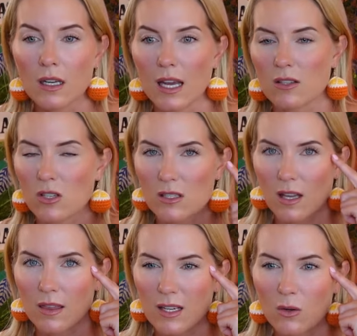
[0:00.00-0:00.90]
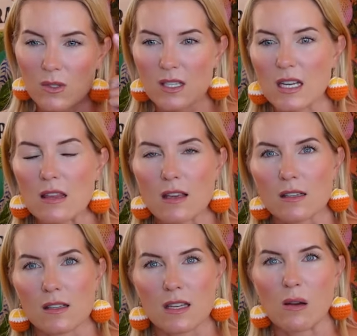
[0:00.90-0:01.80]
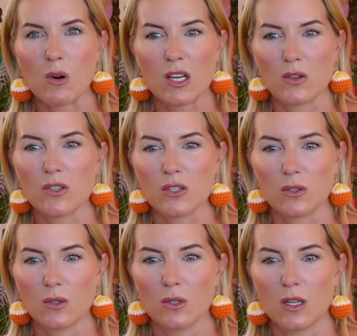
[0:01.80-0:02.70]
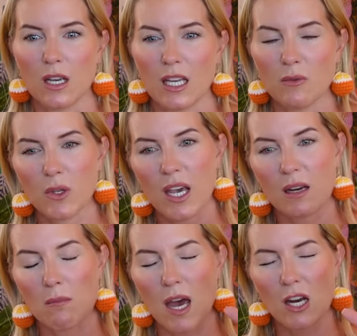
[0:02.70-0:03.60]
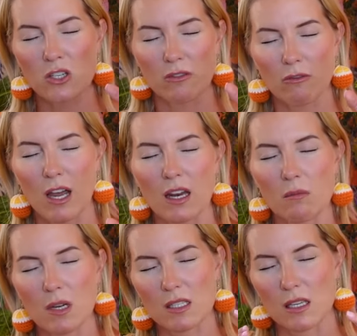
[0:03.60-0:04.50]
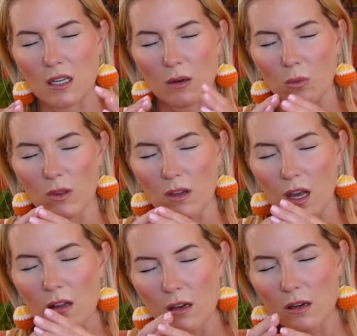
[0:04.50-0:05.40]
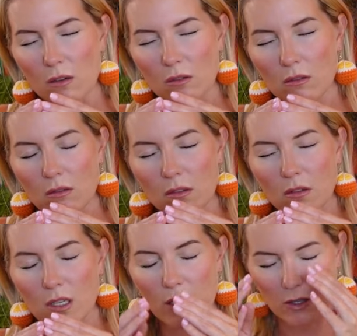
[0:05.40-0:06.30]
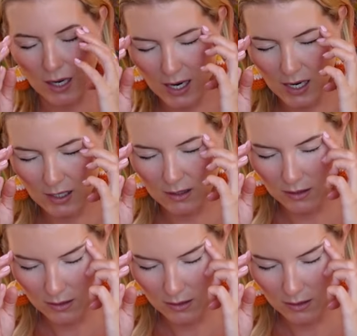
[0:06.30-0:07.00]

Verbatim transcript: It's just that they don't see things the same way you do. And if you can't imagine red mixing with yellow in your head,